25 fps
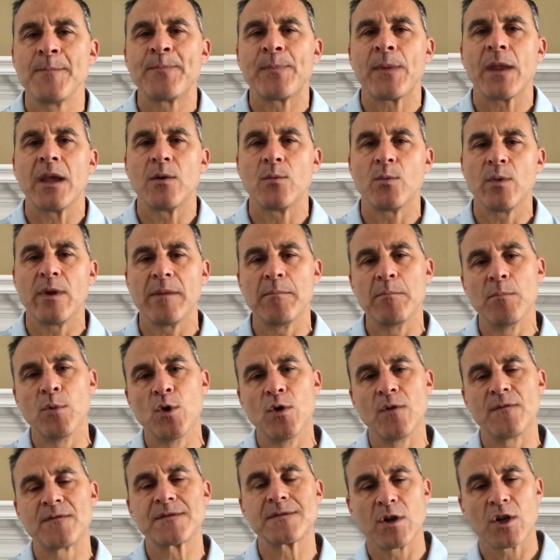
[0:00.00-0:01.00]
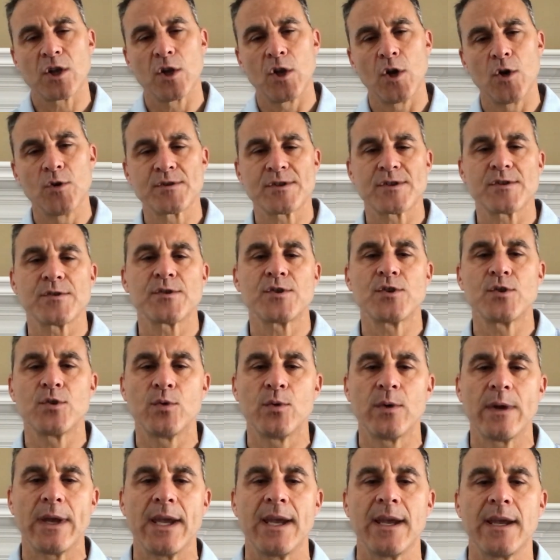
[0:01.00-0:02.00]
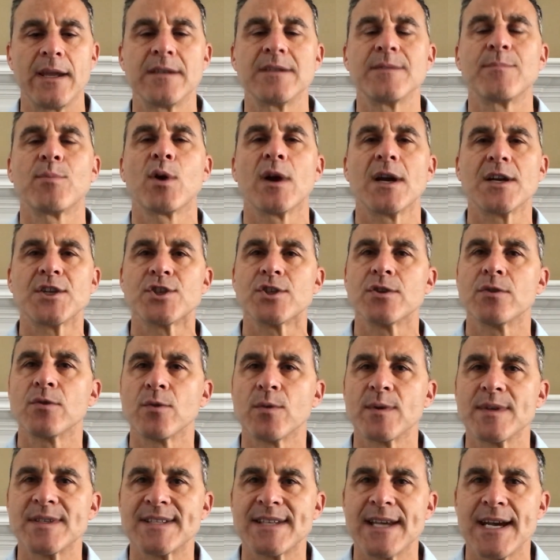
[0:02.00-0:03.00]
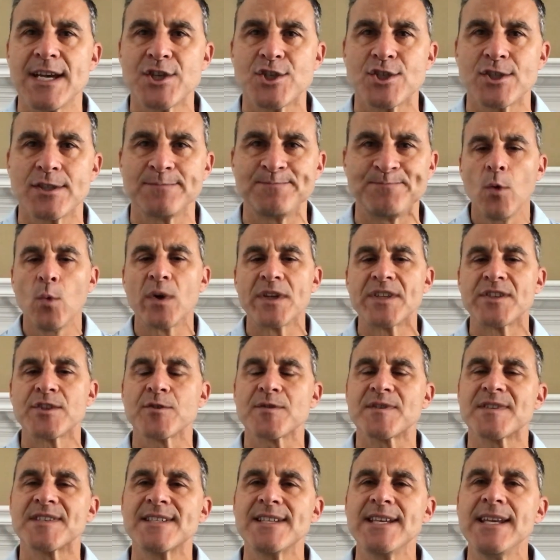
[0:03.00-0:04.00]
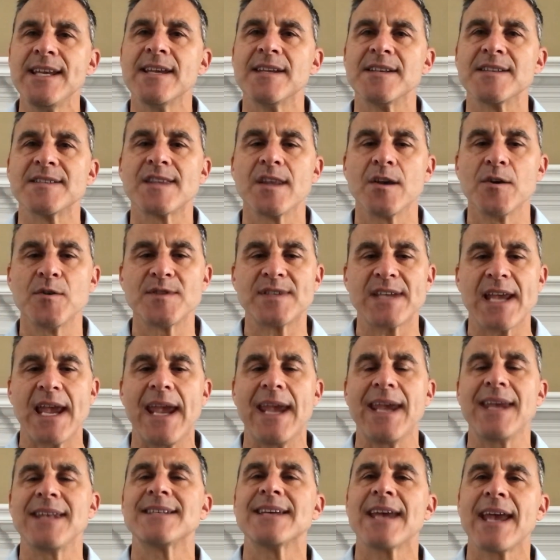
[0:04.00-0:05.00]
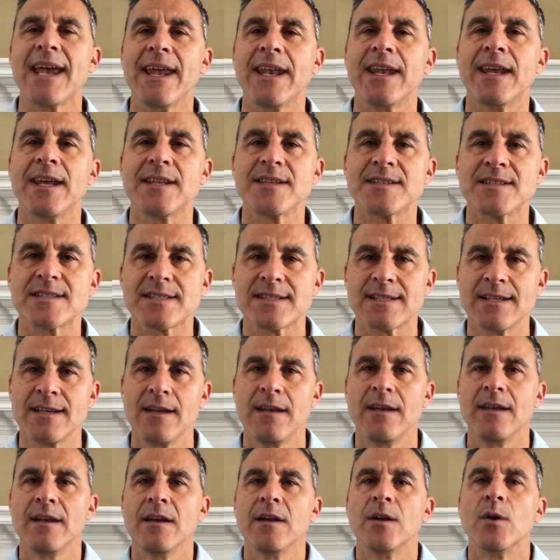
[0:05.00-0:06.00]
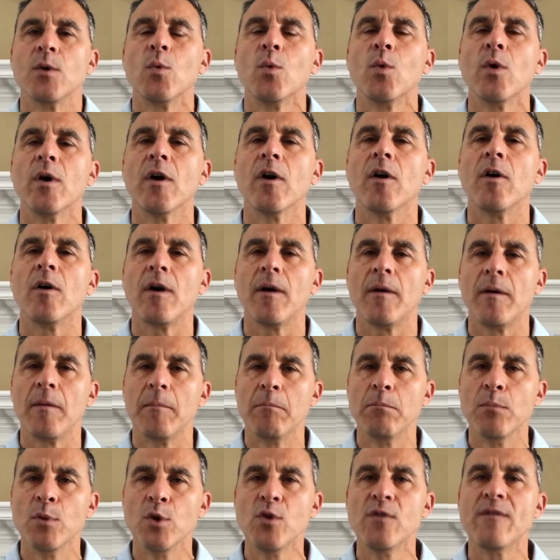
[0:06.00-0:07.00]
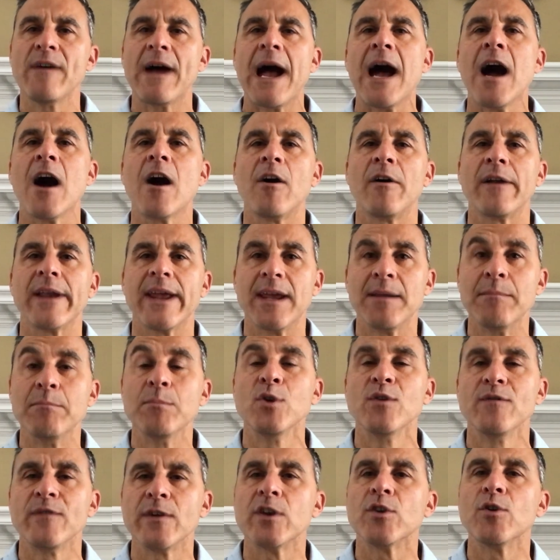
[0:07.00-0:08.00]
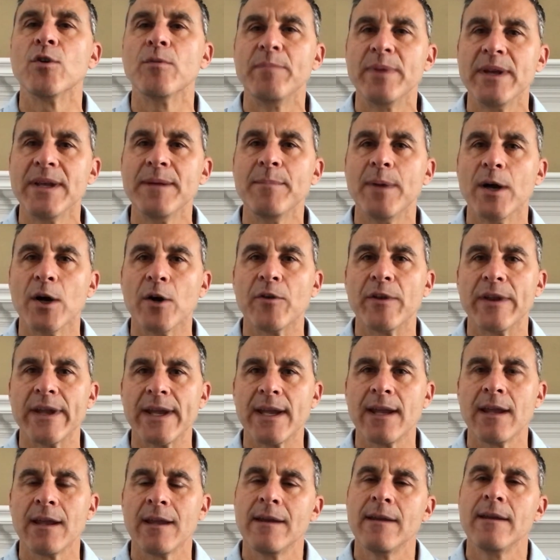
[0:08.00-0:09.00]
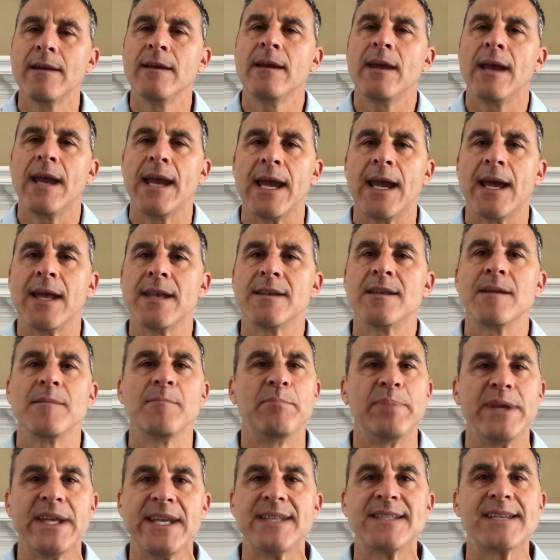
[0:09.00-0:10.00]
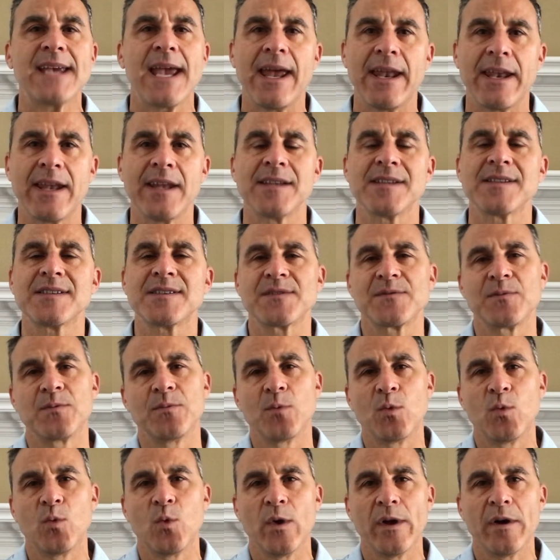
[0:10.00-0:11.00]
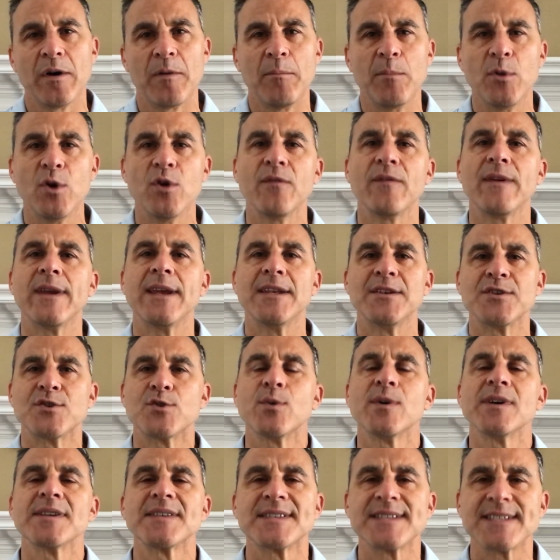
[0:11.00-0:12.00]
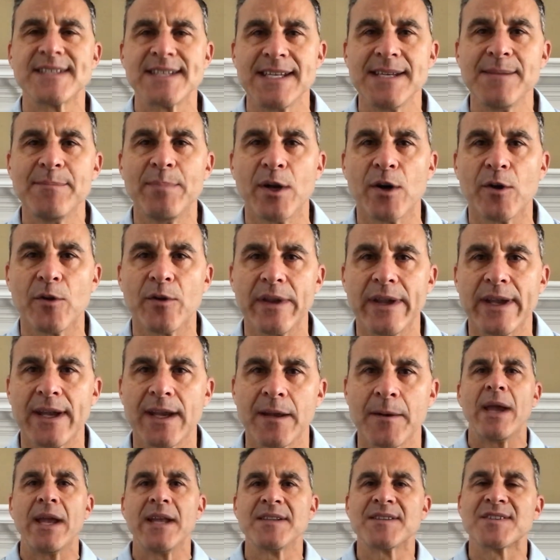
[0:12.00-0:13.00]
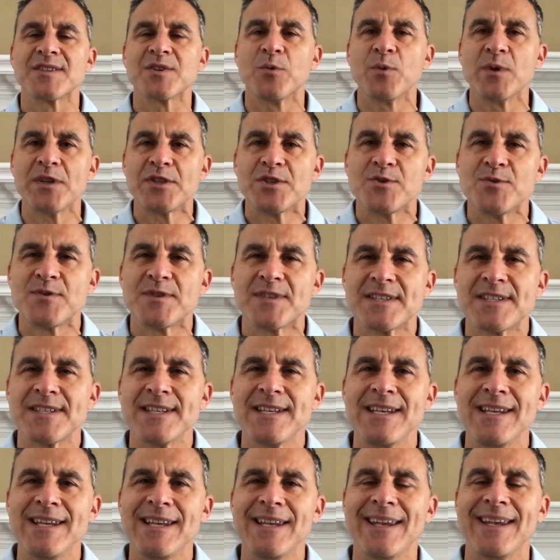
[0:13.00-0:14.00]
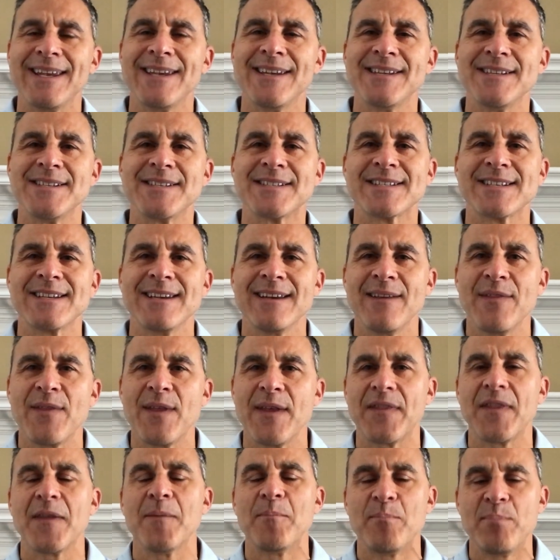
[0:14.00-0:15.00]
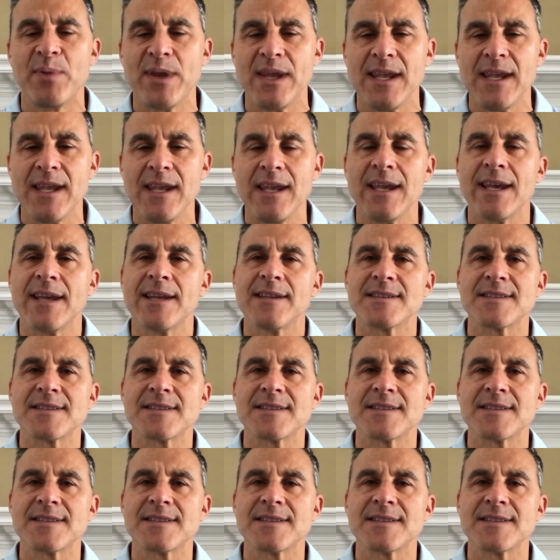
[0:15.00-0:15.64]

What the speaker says: and we move closer to a depression or recession, what you'll see is those A tenants will move out and move into a B building, and B tenants will move into a C building. And so what you see is that the B and